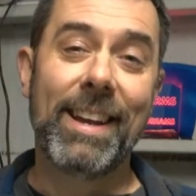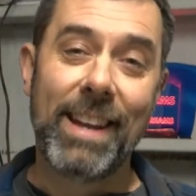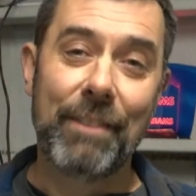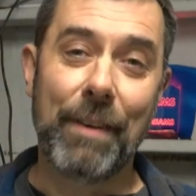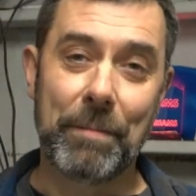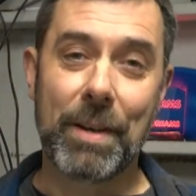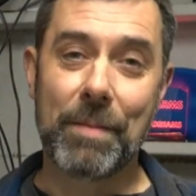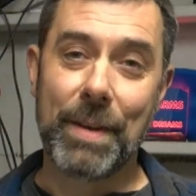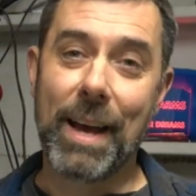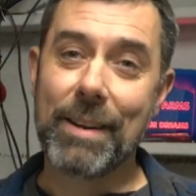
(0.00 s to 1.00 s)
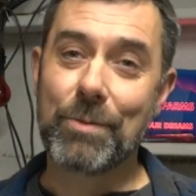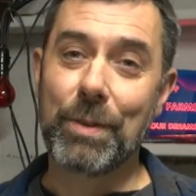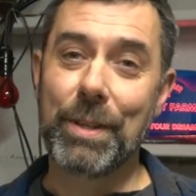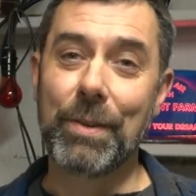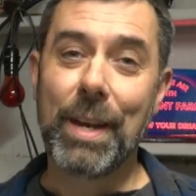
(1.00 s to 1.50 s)
If I'm going to be honest
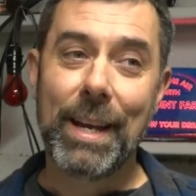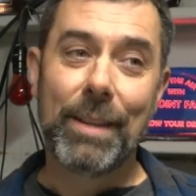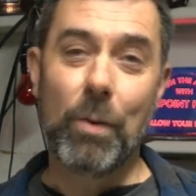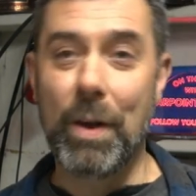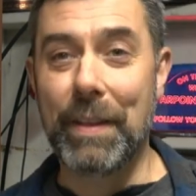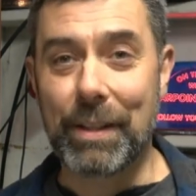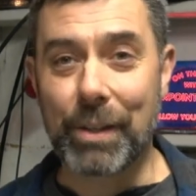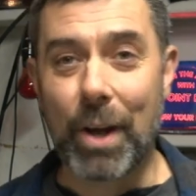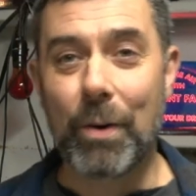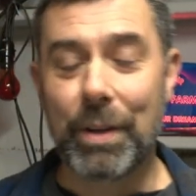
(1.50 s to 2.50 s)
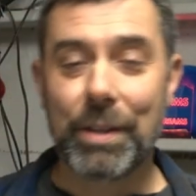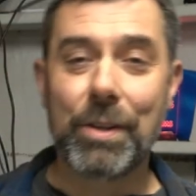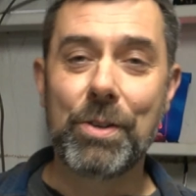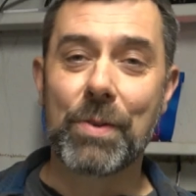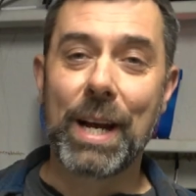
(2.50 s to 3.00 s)
with you, the way things are going in the
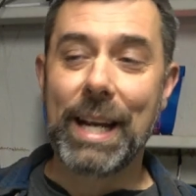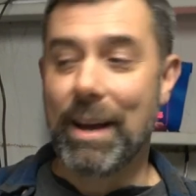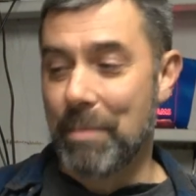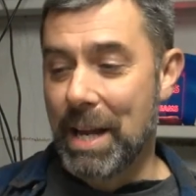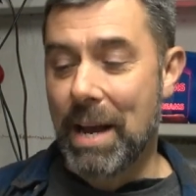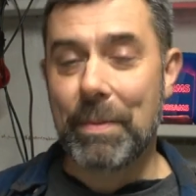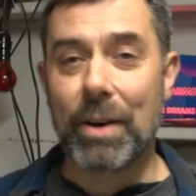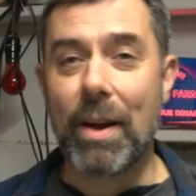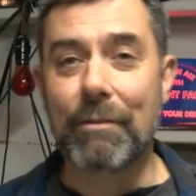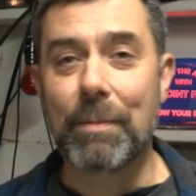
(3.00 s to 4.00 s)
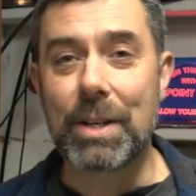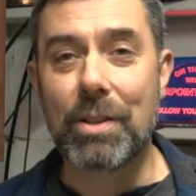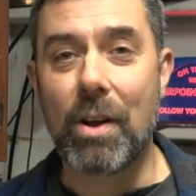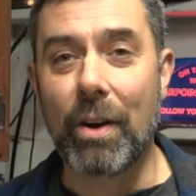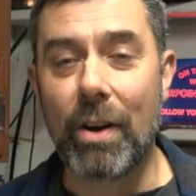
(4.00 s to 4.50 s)
news right now, it may not be around for much
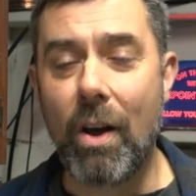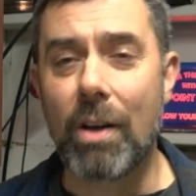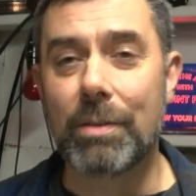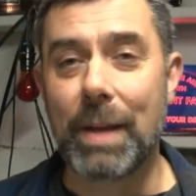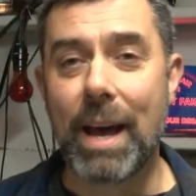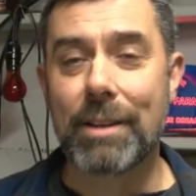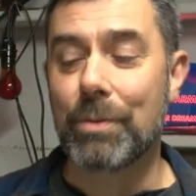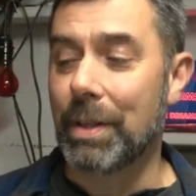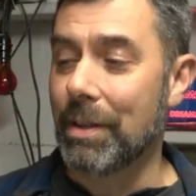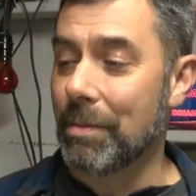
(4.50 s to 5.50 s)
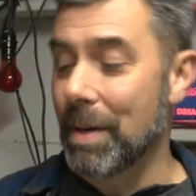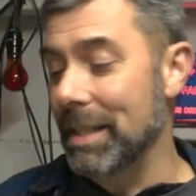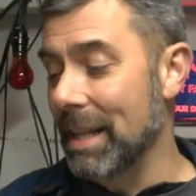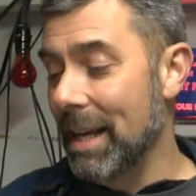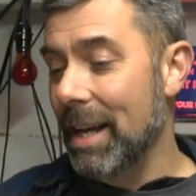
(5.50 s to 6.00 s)
longer at all, to be honest with you. But